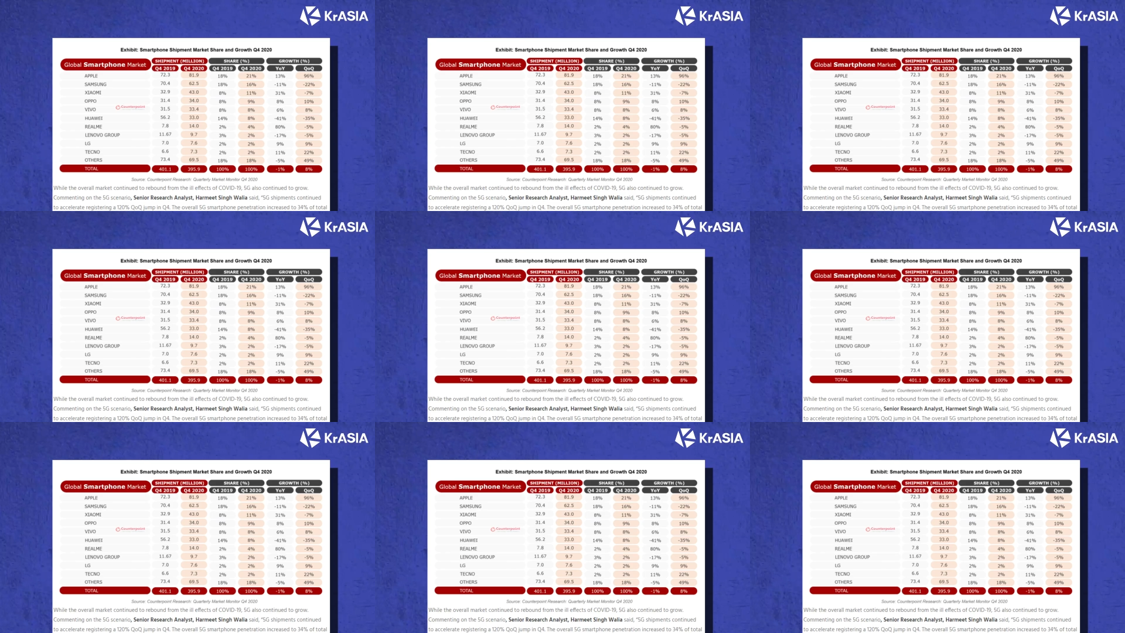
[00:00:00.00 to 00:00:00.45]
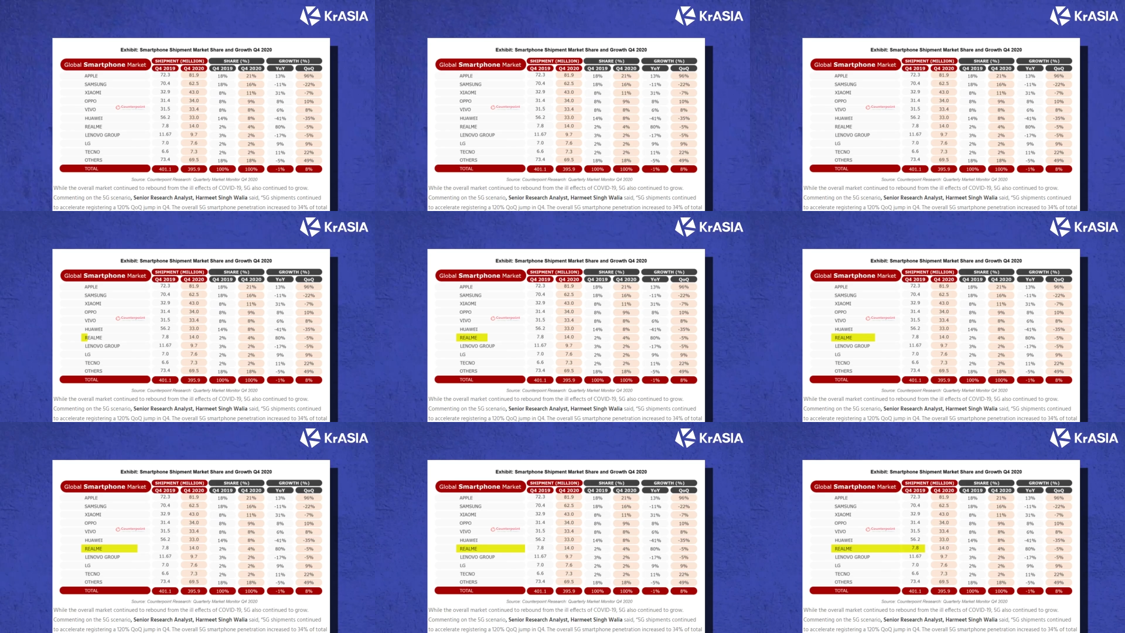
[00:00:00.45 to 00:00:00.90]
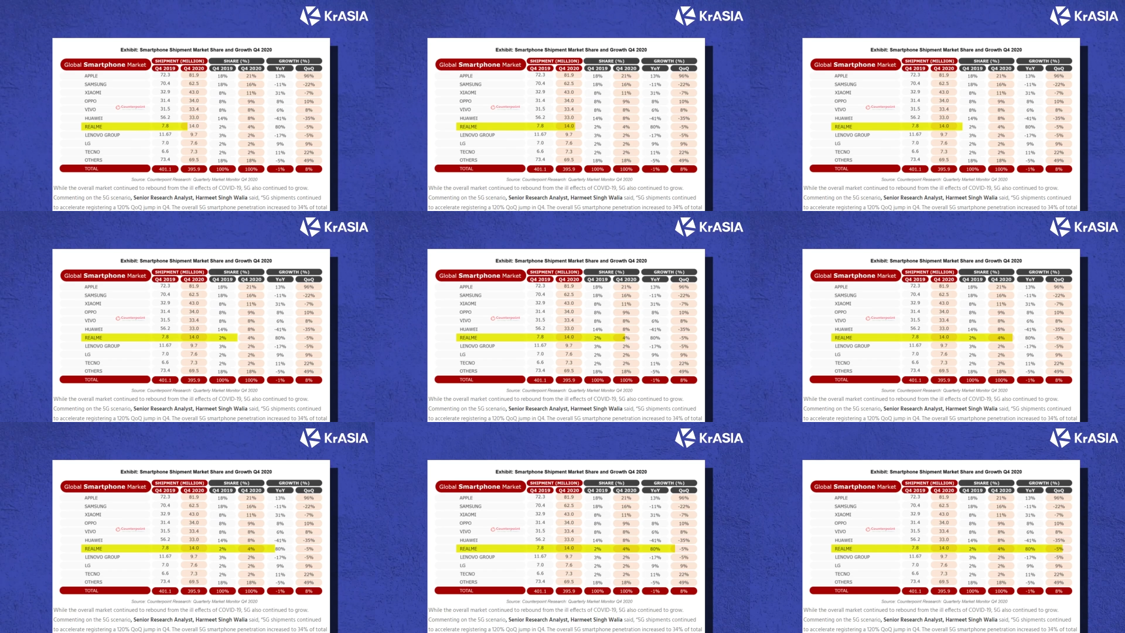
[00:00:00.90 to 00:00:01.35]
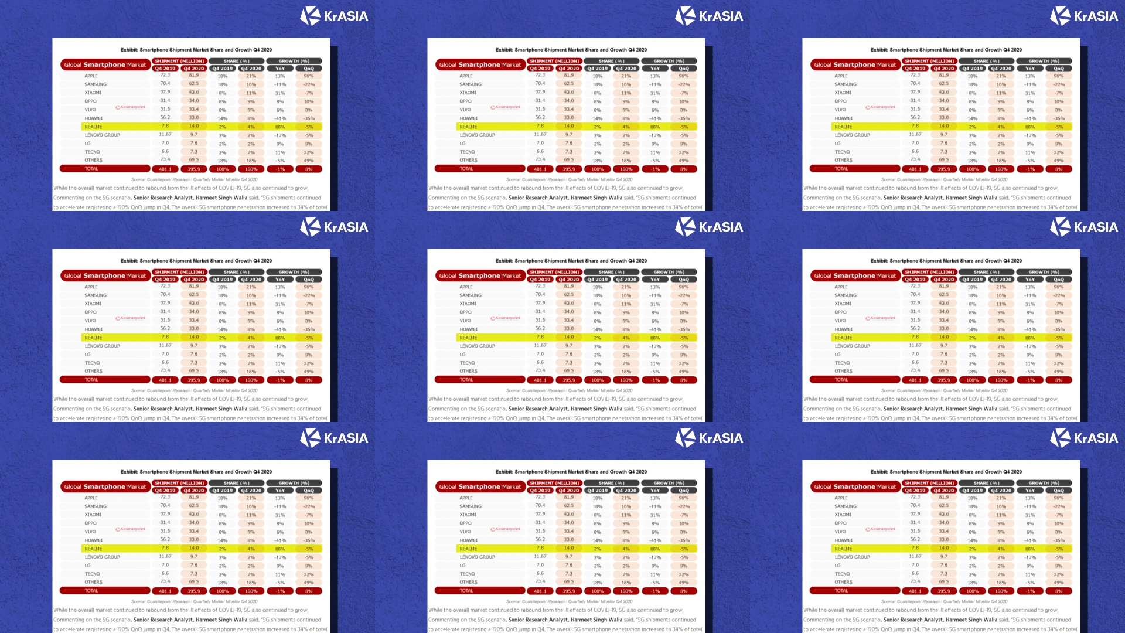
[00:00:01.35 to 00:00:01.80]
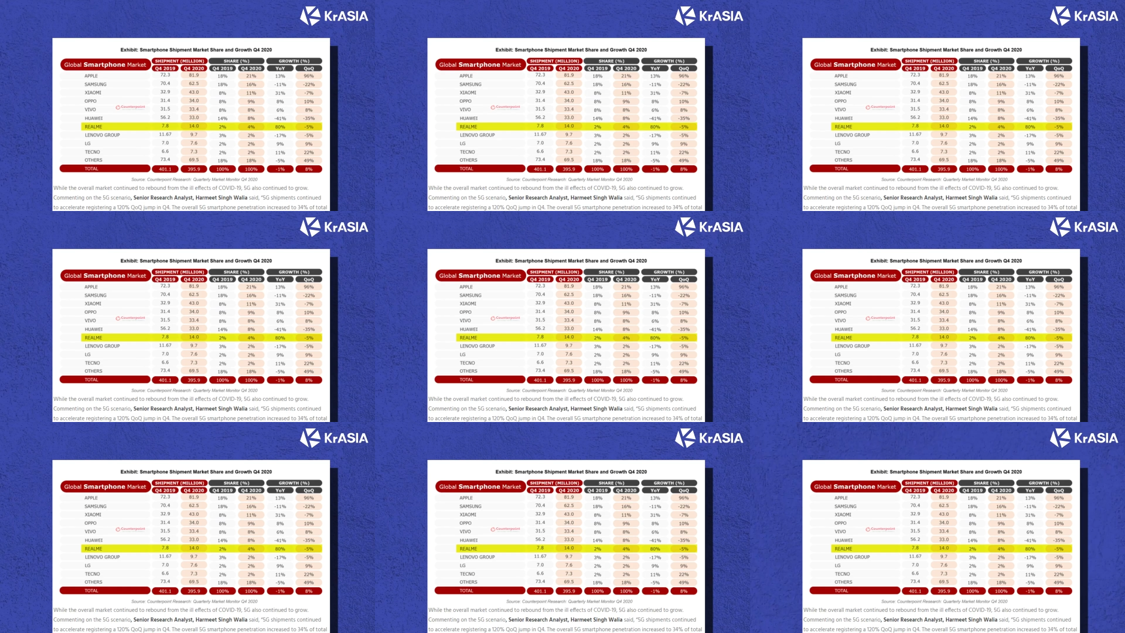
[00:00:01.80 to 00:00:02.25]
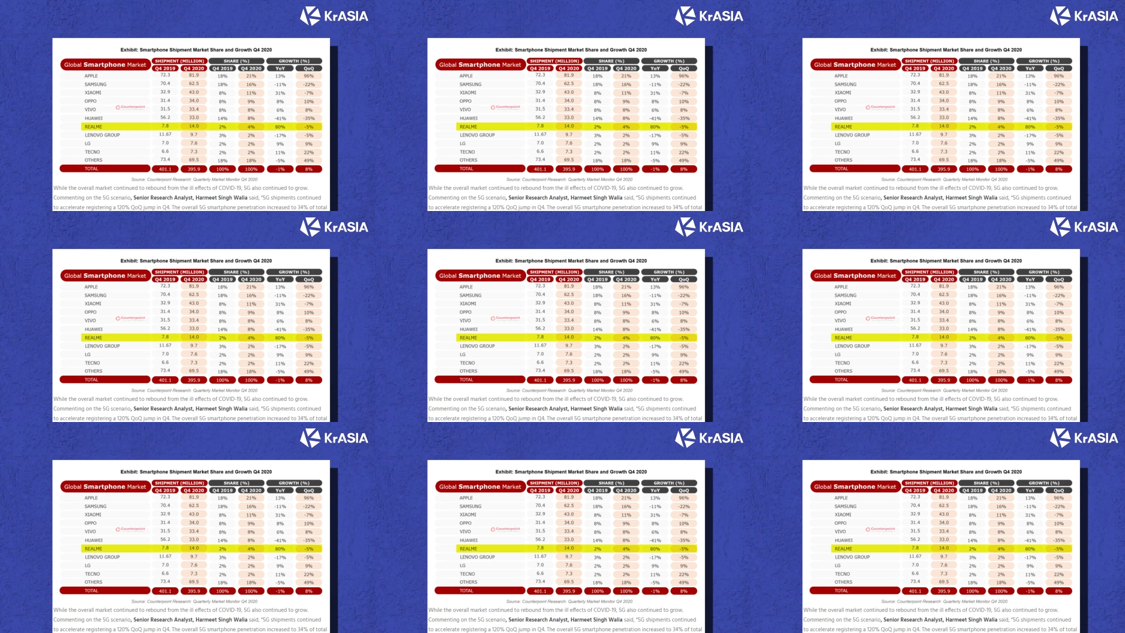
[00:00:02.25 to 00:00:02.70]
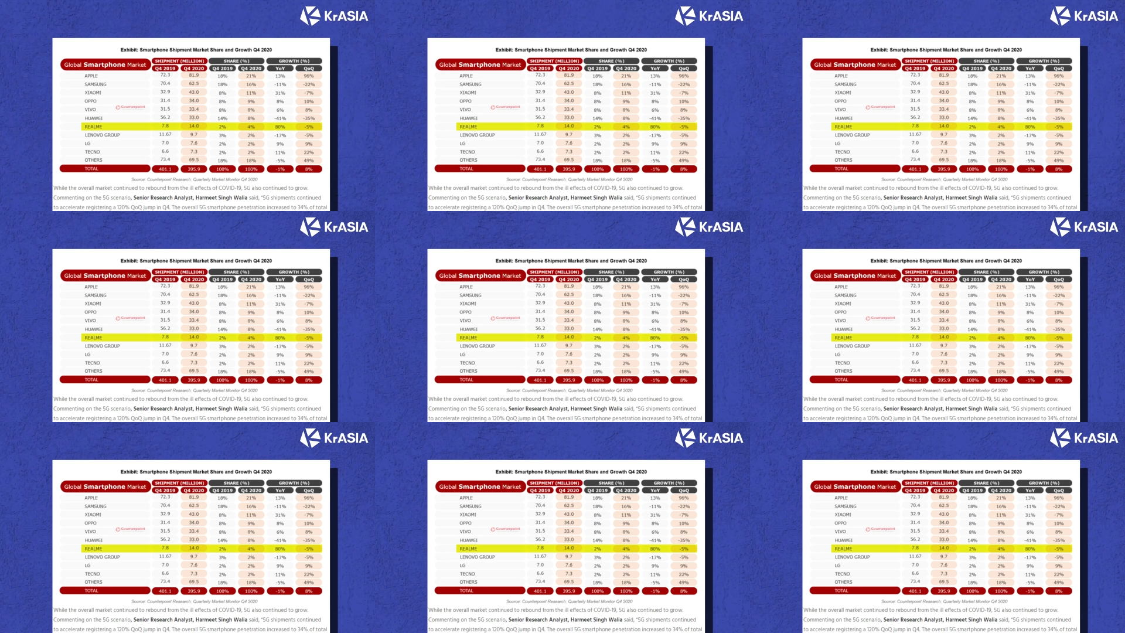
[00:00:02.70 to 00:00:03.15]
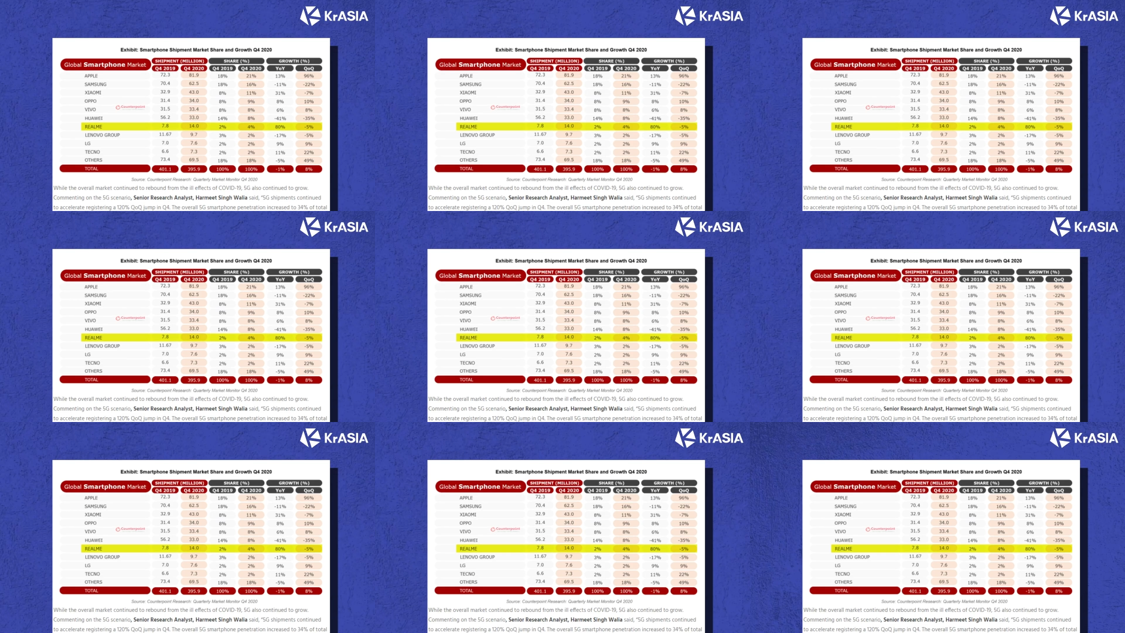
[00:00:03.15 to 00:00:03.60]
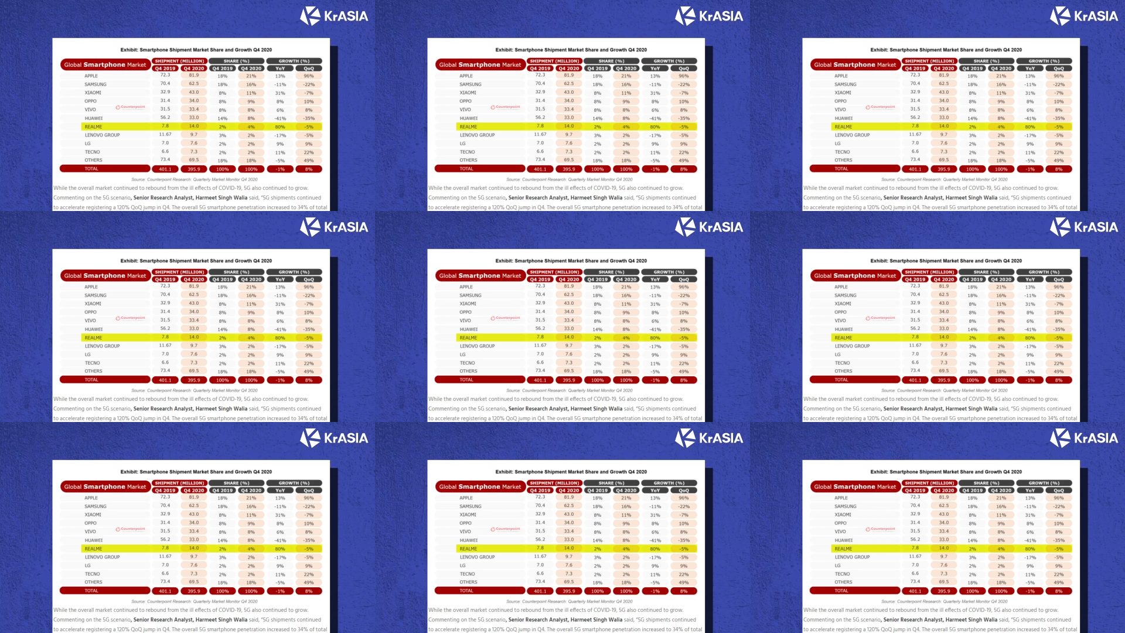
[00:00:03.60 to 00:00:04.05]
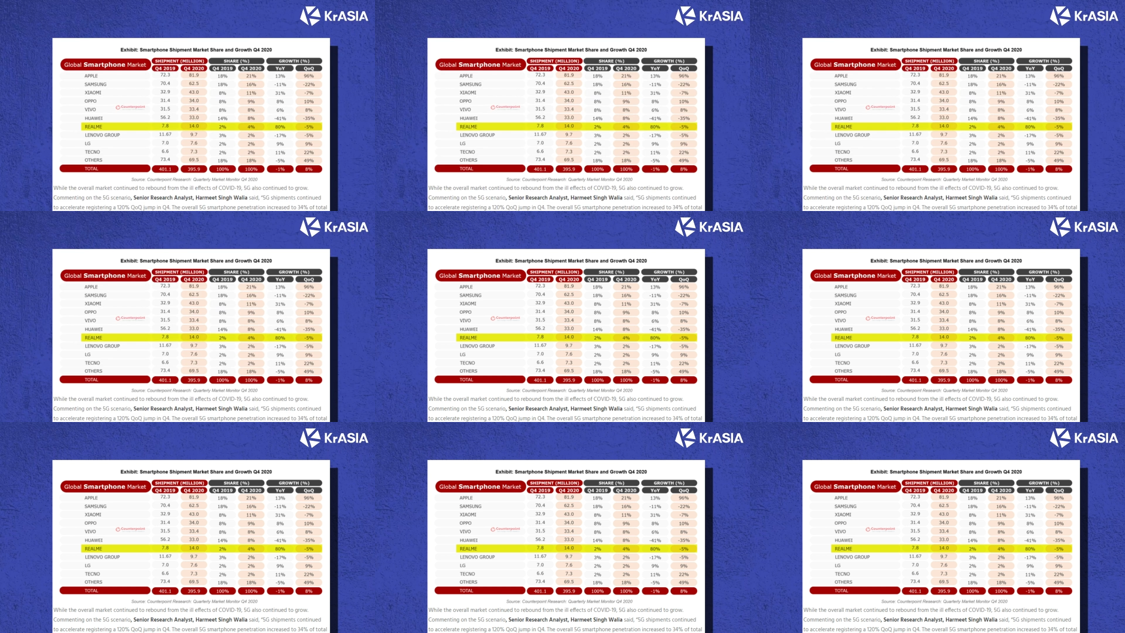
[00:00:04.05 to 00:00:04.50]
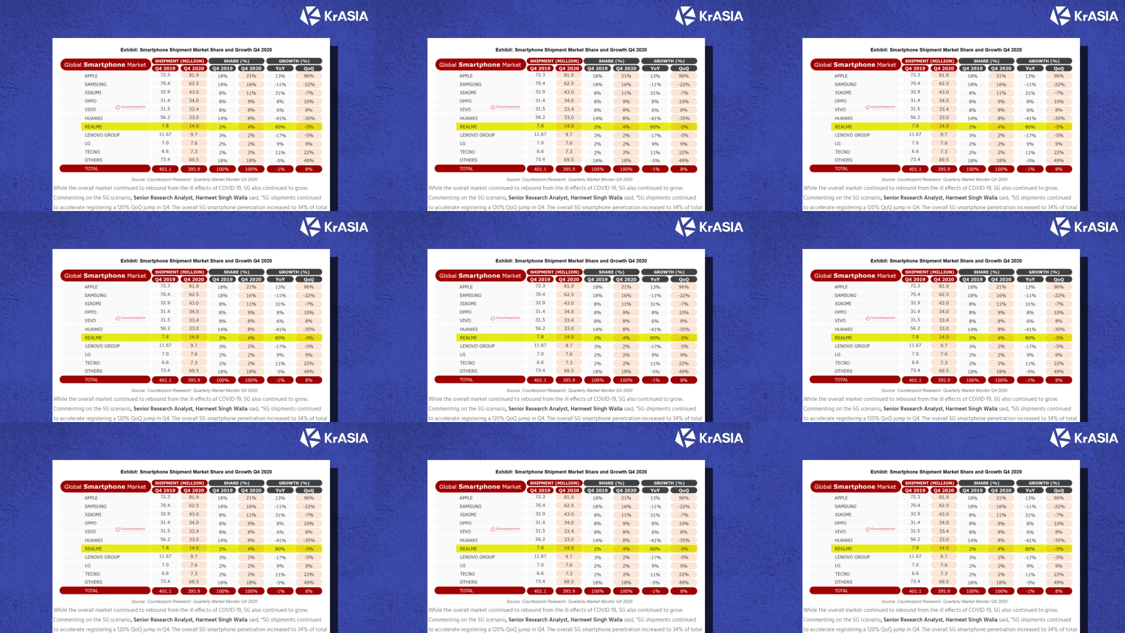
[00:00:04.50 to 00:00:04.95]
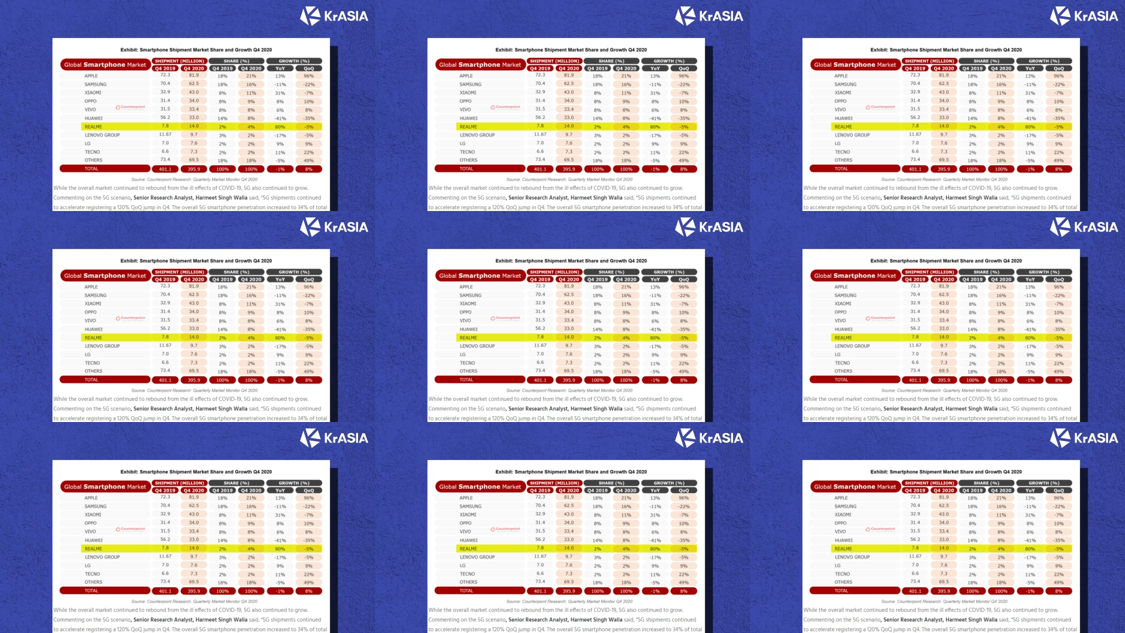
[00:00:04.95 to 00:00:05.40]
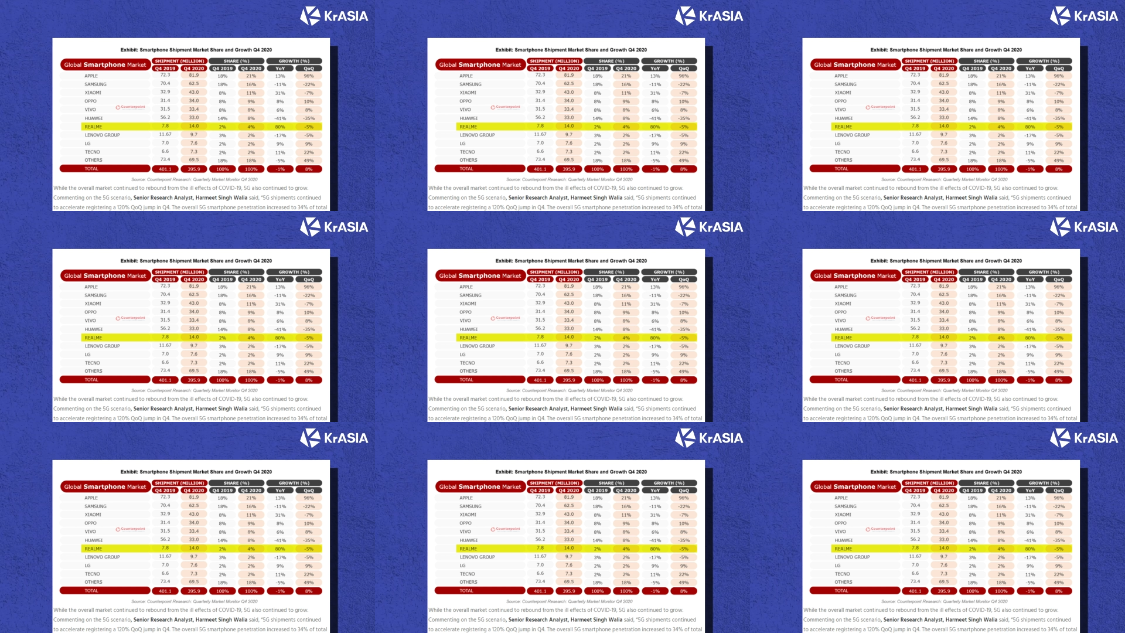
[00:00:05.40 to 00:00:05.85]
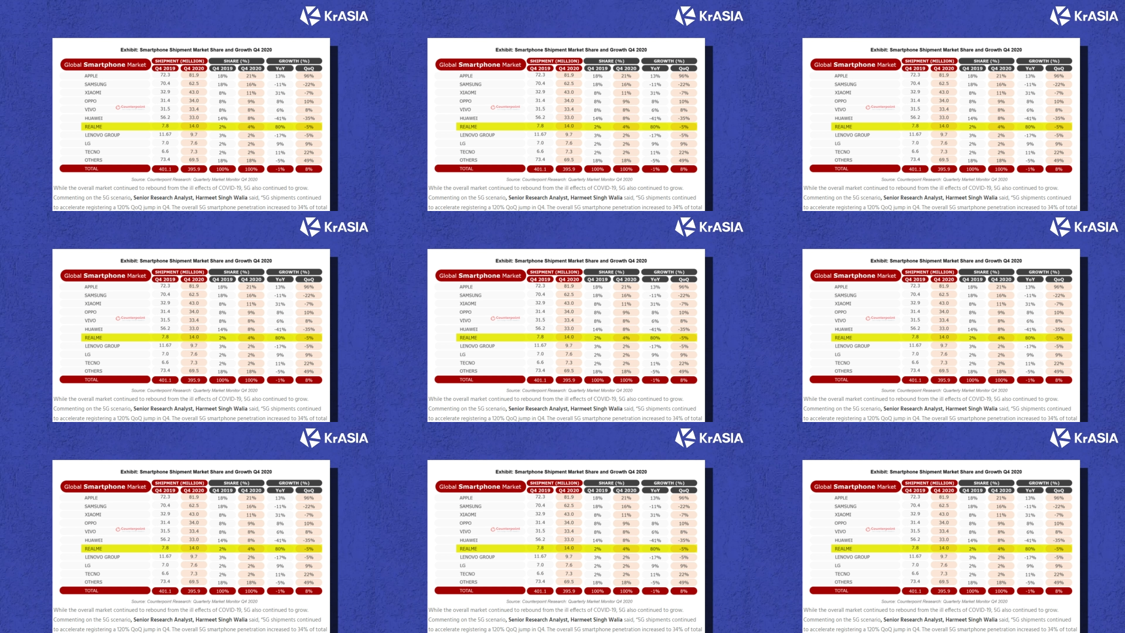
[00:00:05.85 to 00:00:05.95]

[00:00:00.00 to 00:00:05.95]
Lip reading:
[unreadable: no face in view]